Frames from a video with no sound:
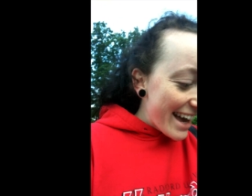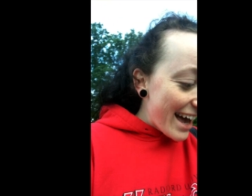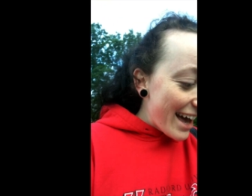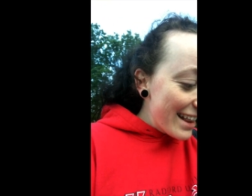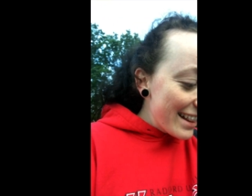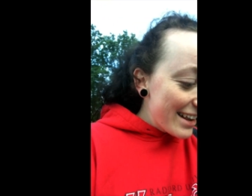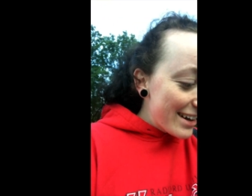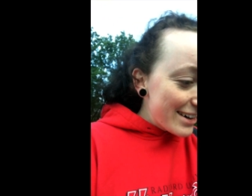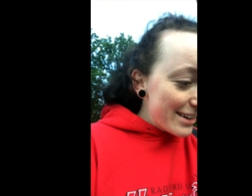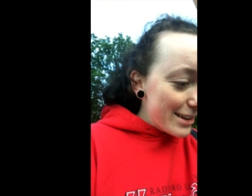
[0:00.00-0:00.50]
I
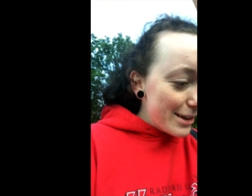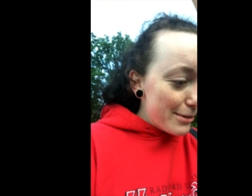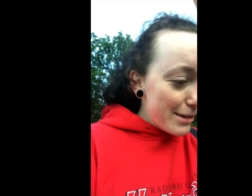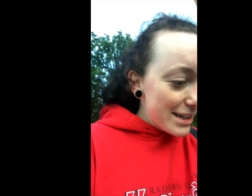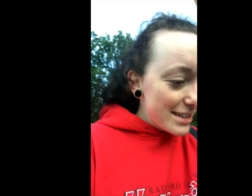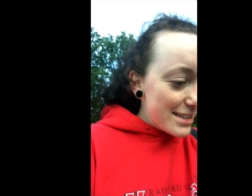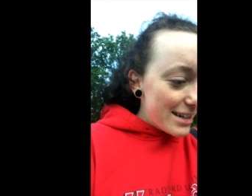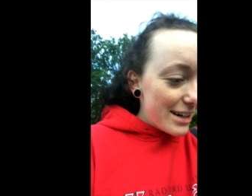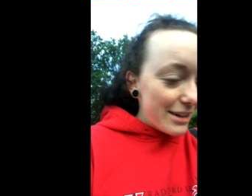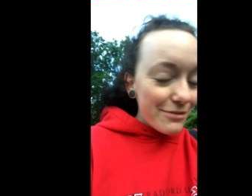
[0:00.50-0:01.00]
literally
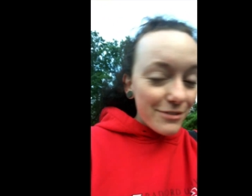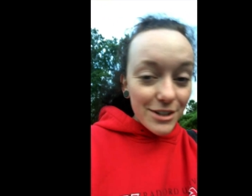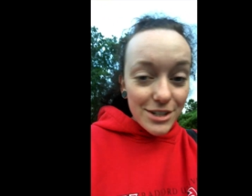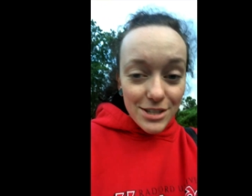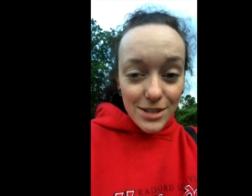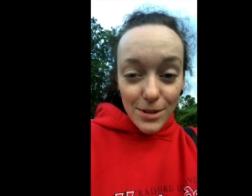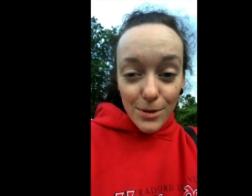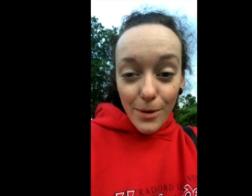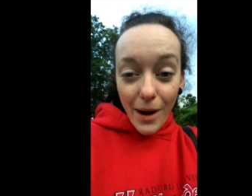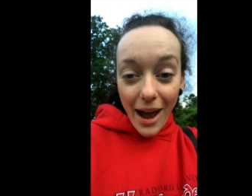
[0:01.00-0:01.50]
worked on it for
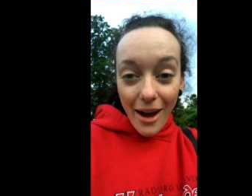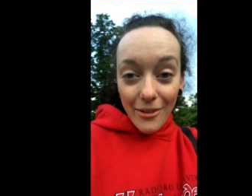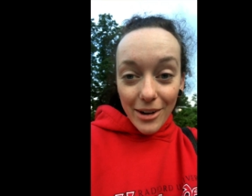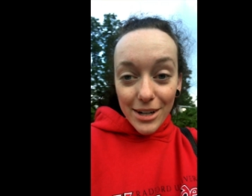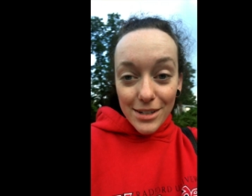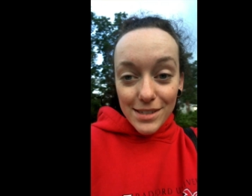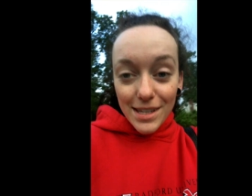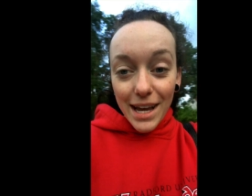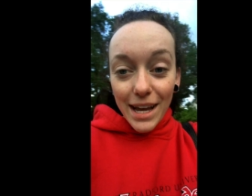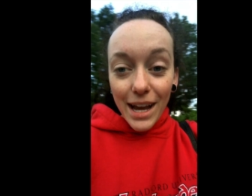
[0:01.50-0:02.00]
two
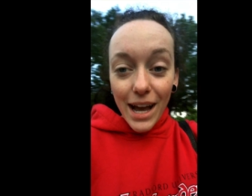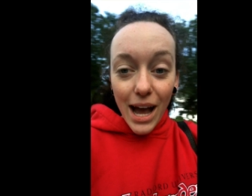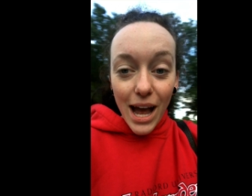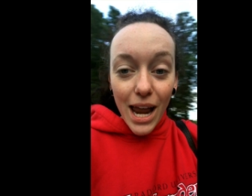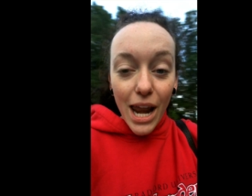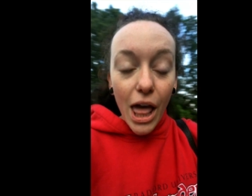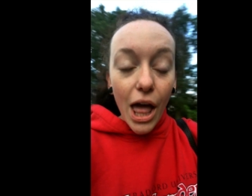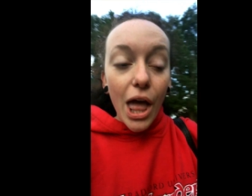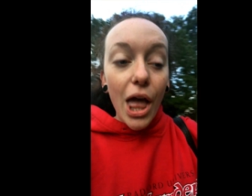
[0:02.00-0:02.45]
hours and got